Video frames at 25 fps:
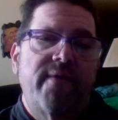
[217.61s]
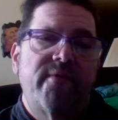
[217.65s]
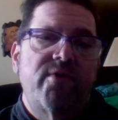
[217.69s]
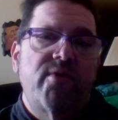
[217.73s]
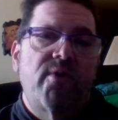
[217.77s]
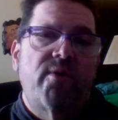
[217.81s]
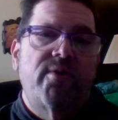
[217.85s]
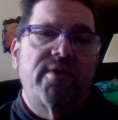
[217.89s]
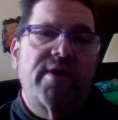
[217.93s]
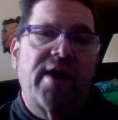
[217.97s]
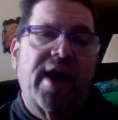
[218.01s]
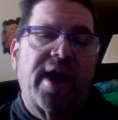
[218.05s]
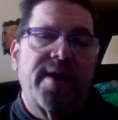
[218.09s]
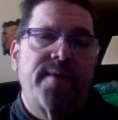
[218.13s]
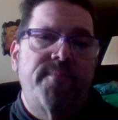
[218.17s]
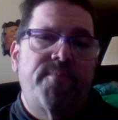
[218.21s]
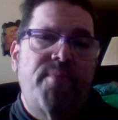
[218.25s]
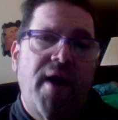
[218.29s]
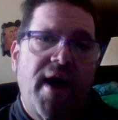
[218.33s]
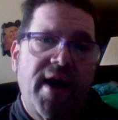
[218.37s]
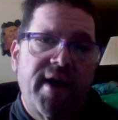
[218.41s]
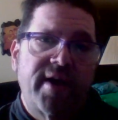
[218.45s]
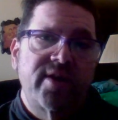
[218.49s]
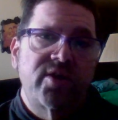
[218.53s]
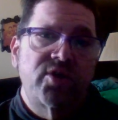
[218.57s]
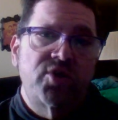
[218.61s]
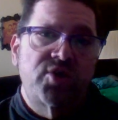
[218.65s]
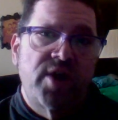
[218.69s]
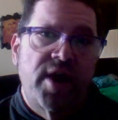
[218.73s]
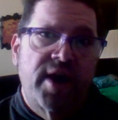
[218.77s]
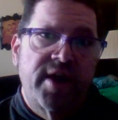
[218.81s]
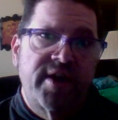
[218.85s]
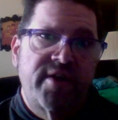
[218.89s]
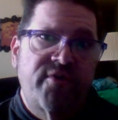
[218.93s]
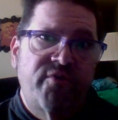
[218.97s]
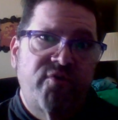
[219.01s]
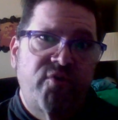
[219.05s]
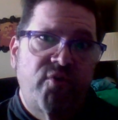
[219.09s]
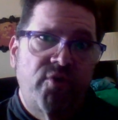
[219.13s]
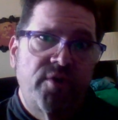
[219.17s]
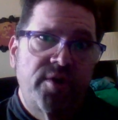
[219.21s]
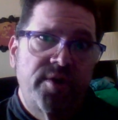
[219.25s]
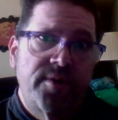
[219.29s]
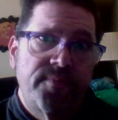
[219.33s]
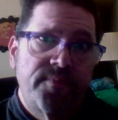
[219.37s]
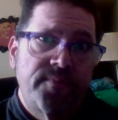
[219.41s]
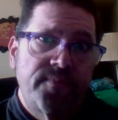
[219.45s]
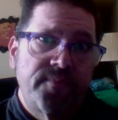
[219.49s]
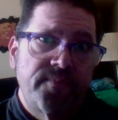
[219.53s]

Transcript: though I apologized for it,